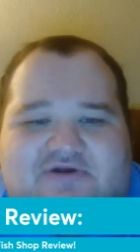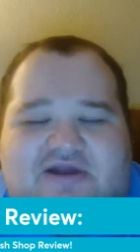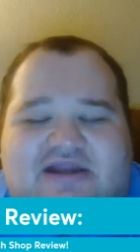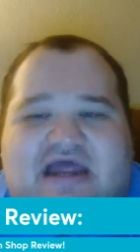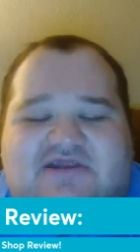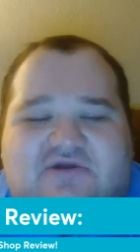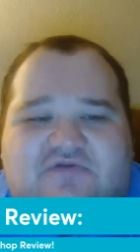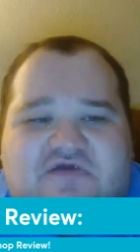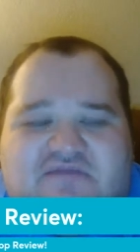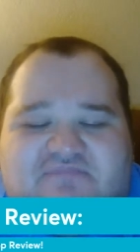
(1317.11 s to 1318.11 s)
and I do
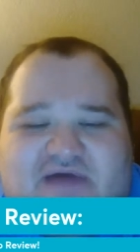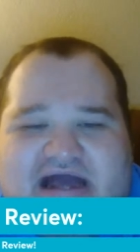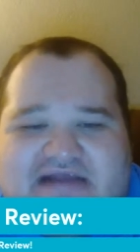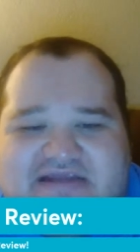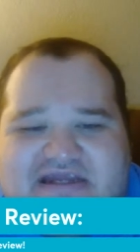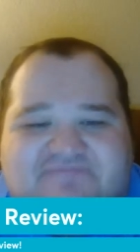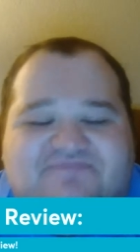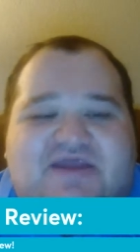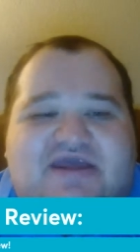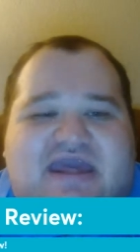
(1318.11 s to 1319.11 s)
the unboxing,
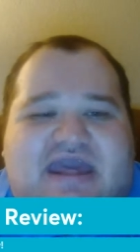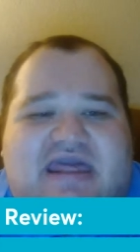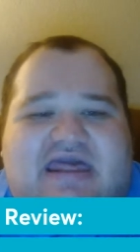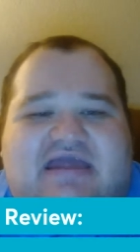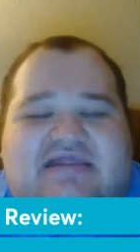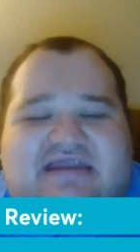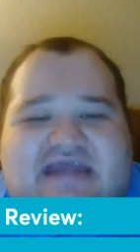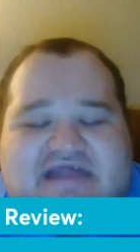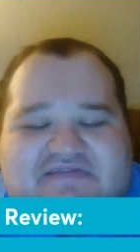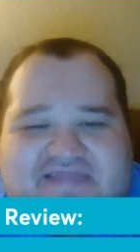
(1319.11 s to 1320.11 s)
and it
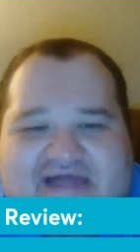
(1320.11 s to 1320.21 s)
has a lot